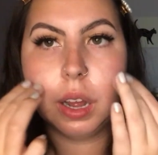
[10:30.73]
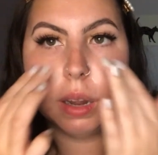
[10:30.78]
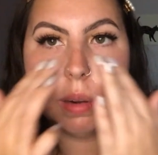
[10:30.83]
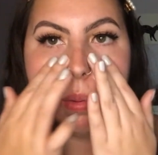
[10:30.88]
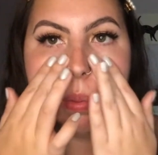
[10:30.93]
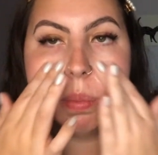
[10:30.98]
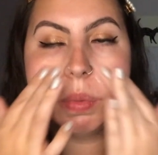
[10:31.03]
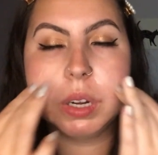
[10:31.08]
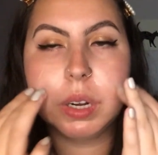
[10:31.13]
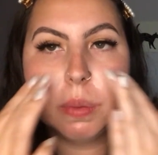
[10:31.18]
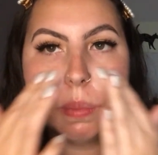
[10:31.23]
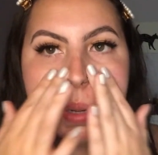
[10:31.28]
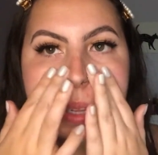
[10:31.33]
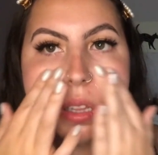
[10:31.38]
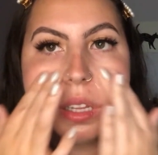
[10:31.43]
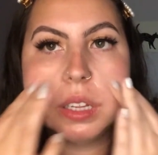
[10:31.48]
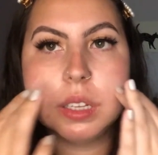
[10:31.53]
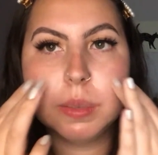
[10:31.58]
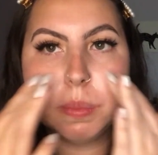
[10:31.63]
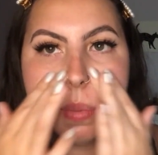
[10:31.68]
And I'm gonna put
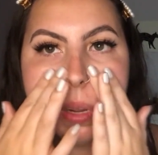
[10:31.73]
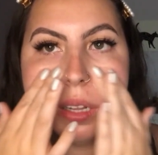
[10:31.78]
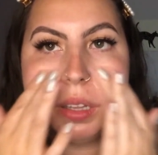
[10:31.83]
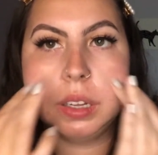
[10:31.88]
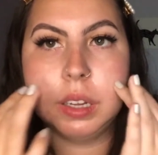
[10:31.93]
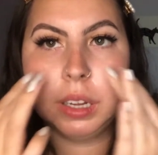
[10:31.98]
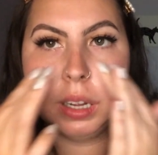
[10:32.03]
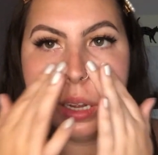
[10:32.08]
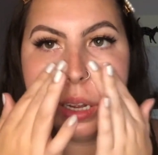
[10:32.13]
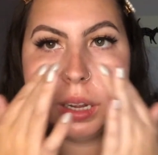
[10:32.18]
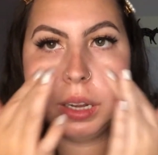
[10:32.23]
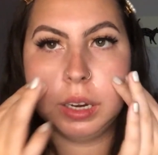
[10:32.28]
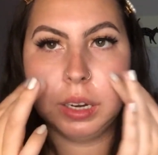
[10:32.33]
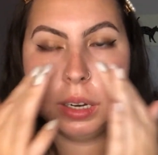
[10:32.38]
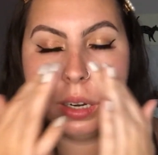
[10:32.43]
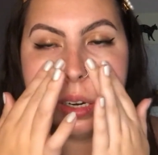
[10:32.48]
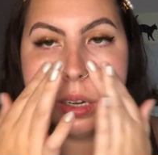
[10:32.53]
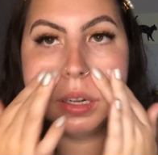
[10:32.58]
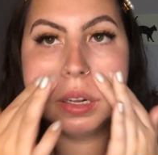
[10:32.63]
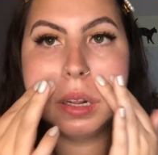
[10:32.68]
this mainly
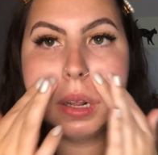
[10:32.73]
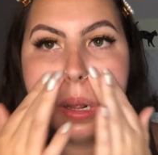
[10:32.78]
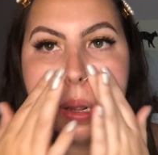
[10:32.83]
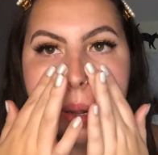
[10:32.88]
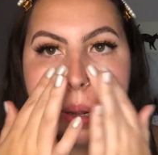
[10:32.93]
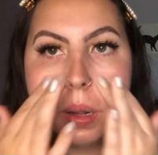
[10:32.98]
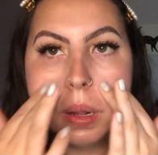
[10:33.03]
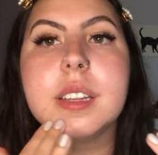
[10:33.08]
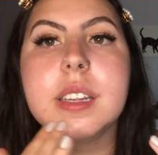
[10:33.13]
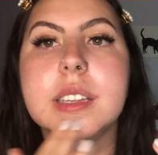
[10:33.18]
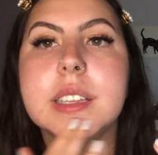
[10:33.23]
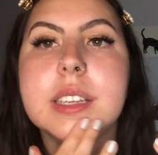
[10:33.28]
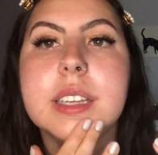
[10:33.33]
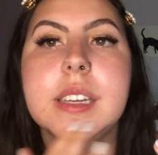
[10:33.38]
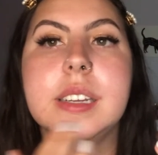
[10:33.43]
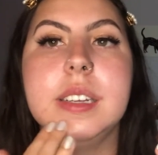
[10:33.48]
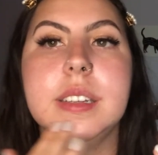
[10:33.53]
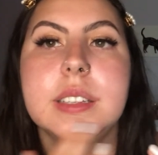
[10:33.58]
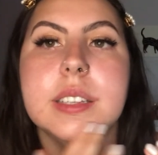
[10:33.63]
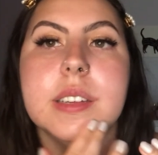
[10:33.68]
in the
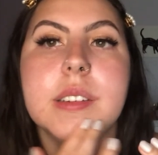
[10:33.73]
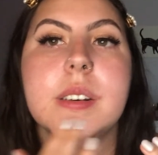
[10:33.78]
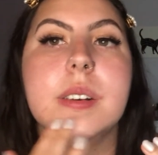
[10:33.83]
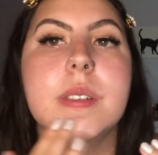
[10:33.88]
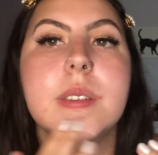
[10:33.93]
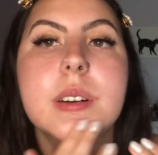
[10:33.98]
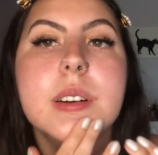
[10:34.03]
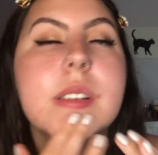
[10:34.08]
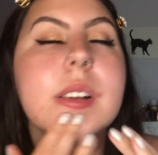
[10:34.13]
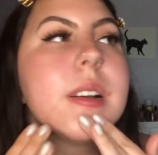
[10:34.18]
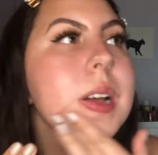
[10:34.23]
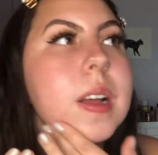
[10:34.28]
T-zone.